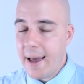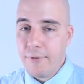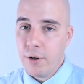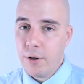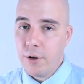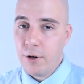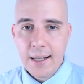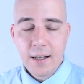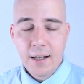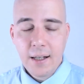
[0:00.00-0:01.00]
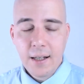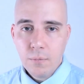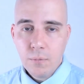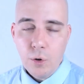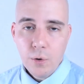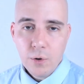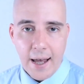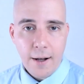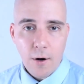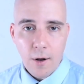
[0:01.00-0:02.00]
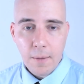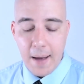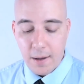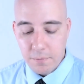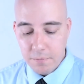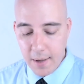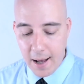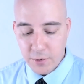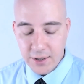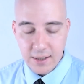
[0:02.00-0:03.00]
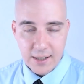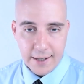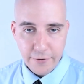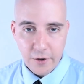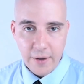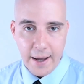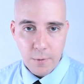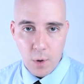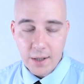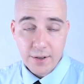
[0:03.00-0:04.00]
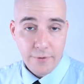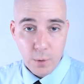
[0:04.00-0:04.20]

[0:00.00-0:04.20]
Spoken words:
I haven't heard any news at all about how successful that was.